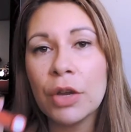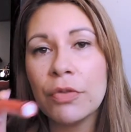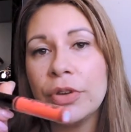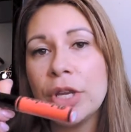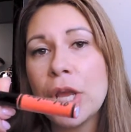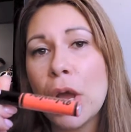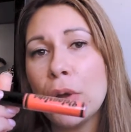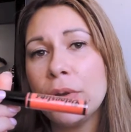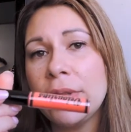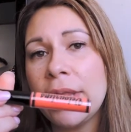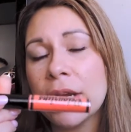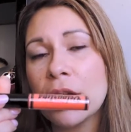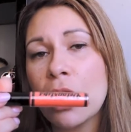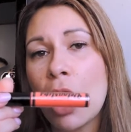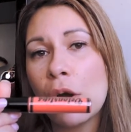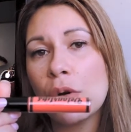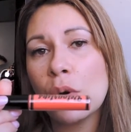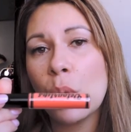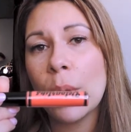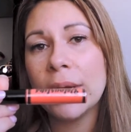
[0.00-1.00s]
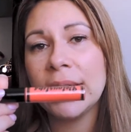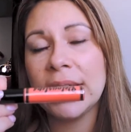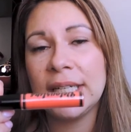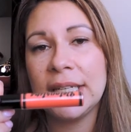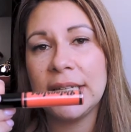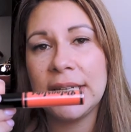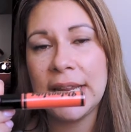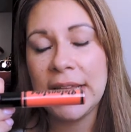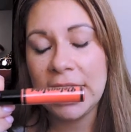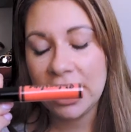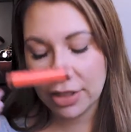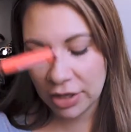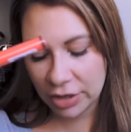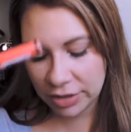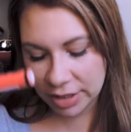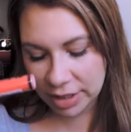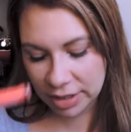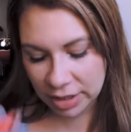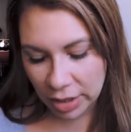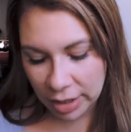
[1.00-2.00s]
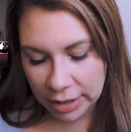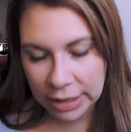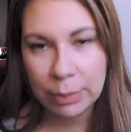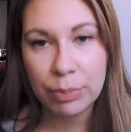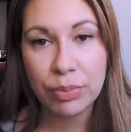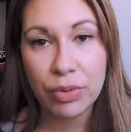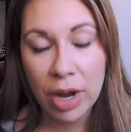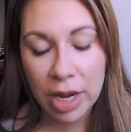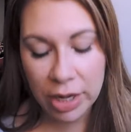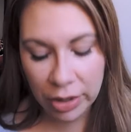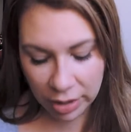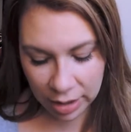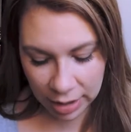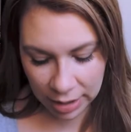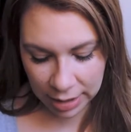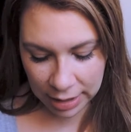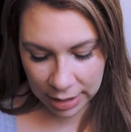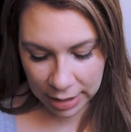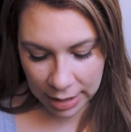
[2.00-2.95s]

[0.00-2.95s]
Rio-d, that coral one underneath, because it's slightly brighter